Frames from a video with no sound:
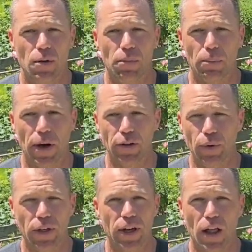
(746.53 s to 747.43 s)
But by
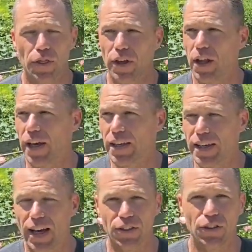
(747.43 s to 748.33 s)
doing nothing, like
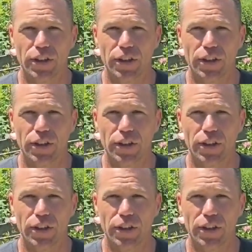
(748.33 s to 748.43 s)
yes,